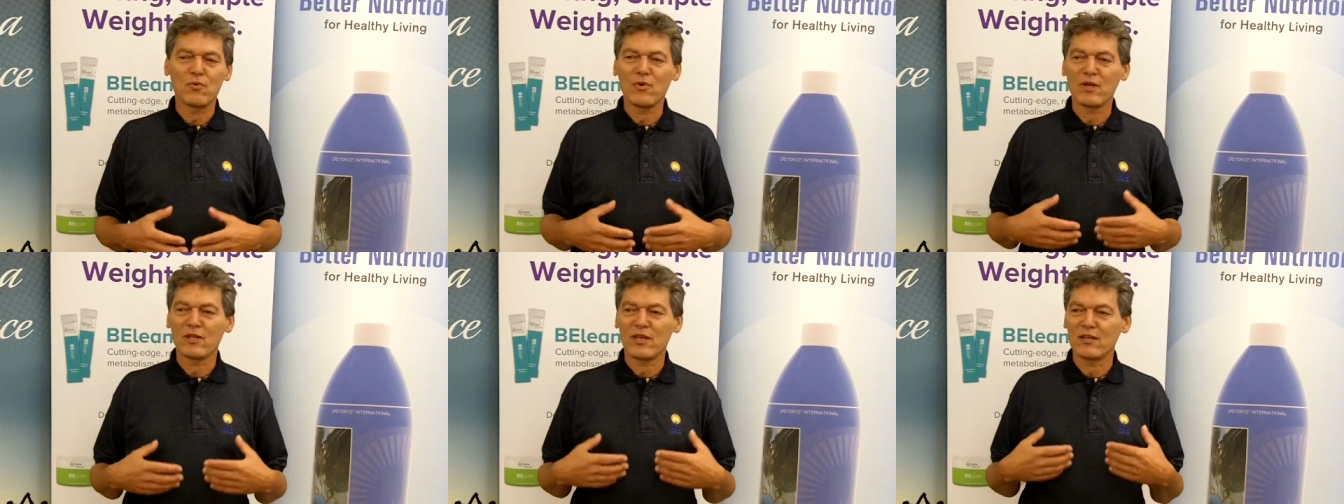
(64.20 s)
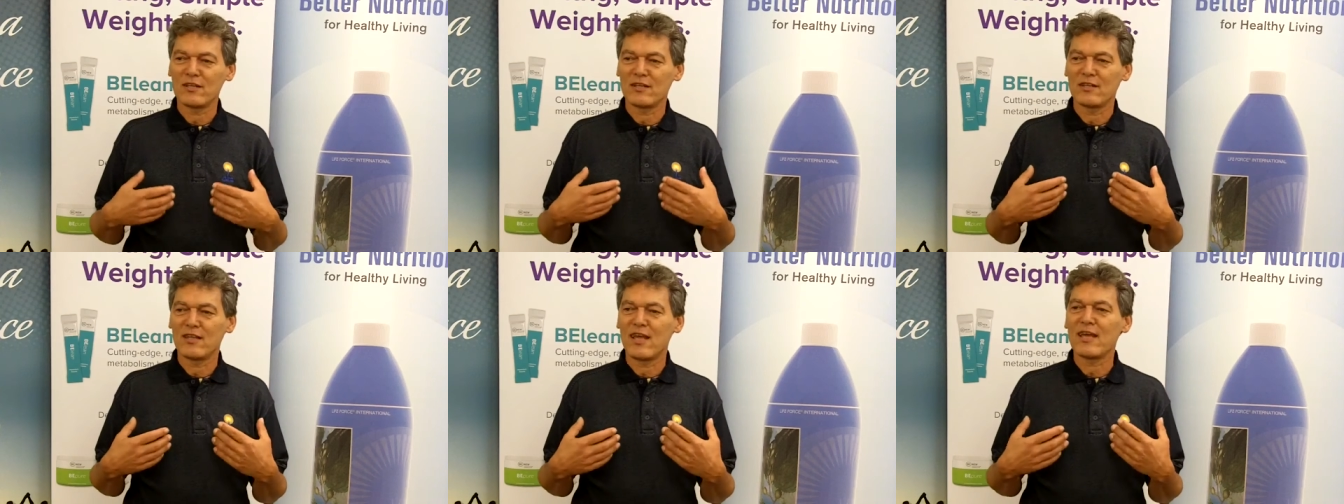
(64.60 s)
more, it had
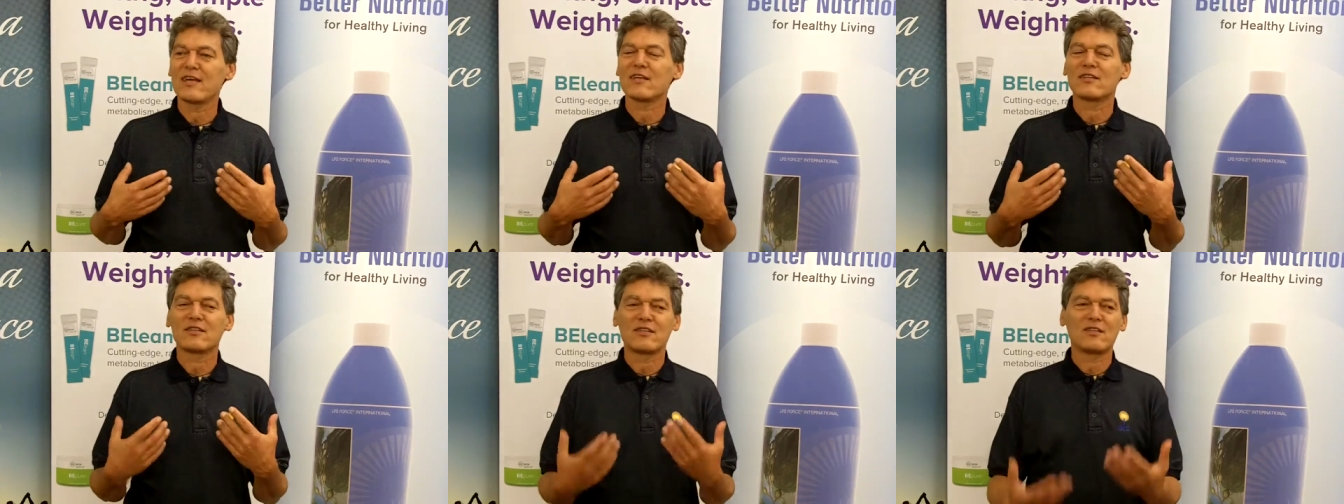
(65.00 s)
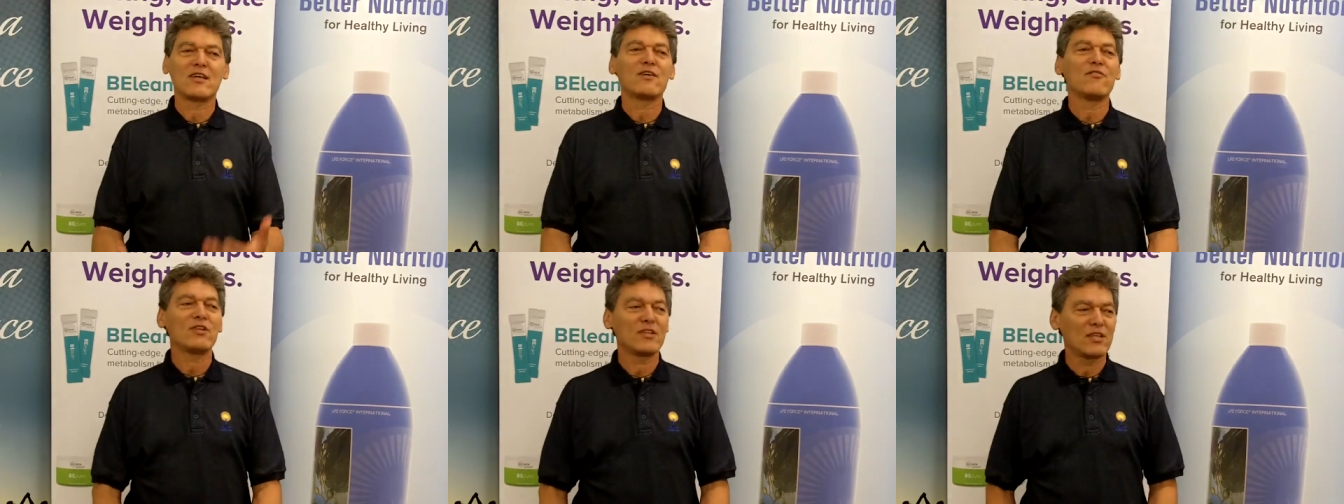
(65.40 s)
a
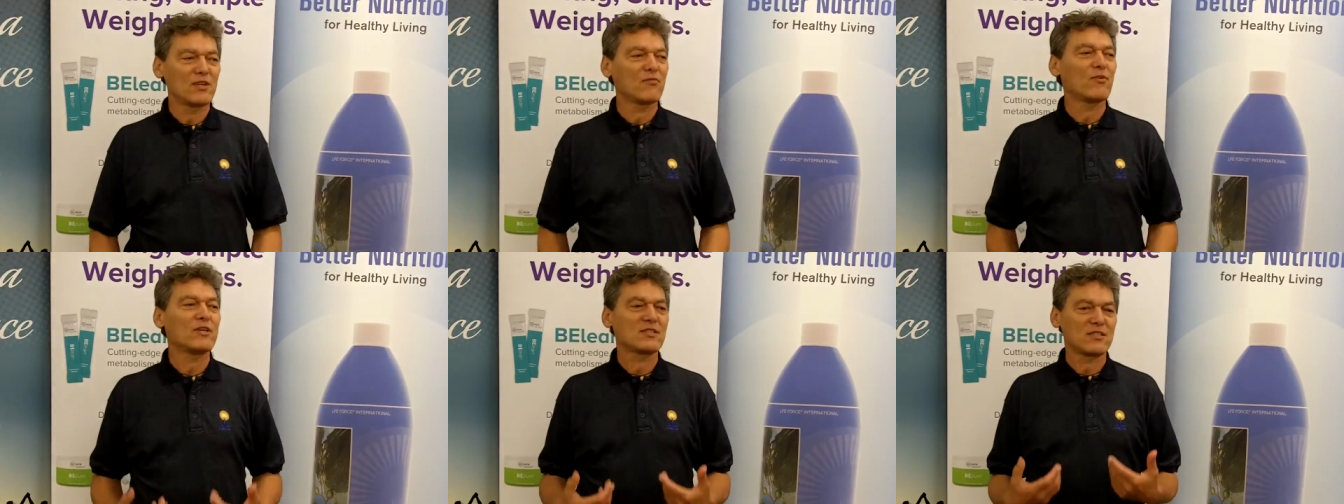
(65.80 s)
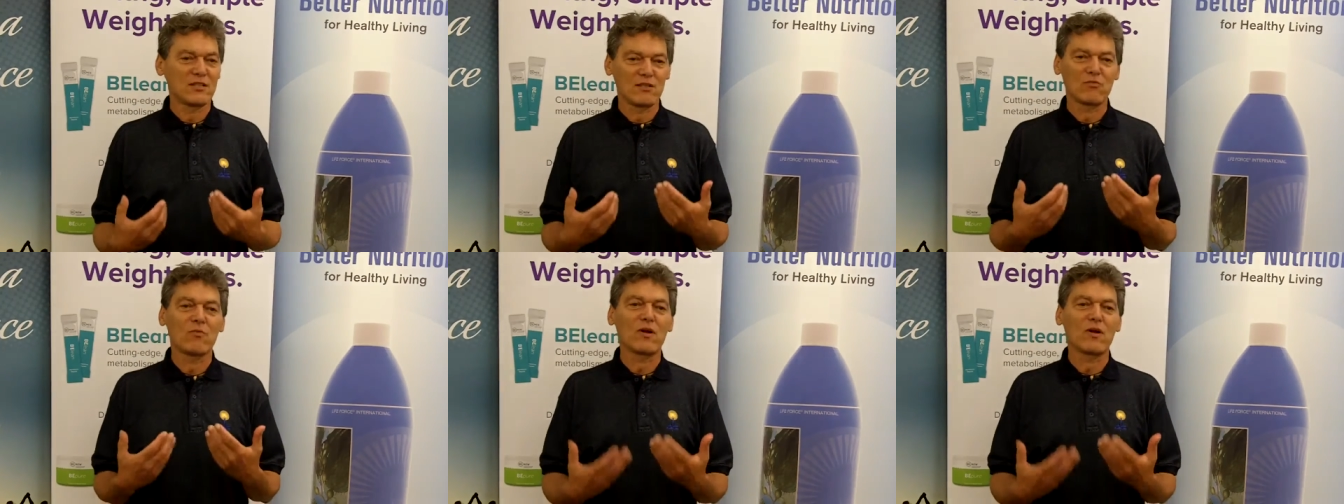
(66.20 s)
negativity with it.